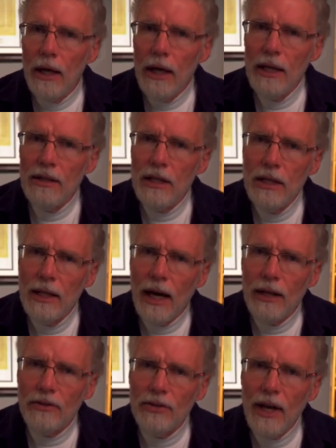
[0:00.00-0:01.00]
In the
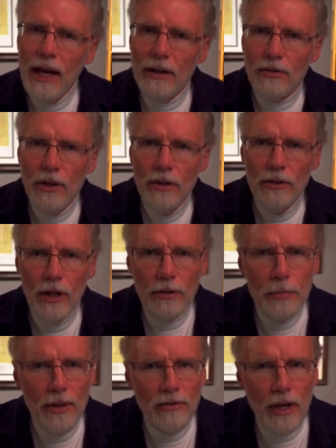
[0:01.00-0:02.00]
United States,
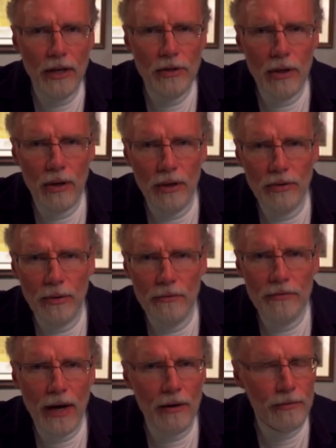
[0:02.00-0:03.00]
dispensationalism
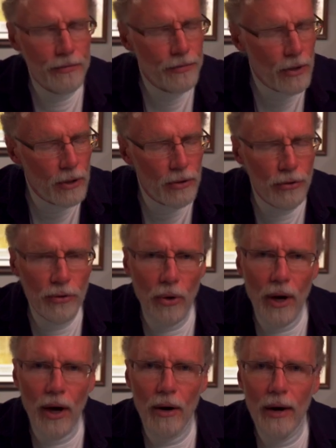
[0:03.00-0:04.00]
found fertile
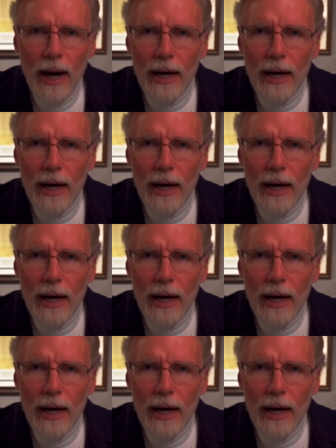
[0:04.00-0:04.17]
soil,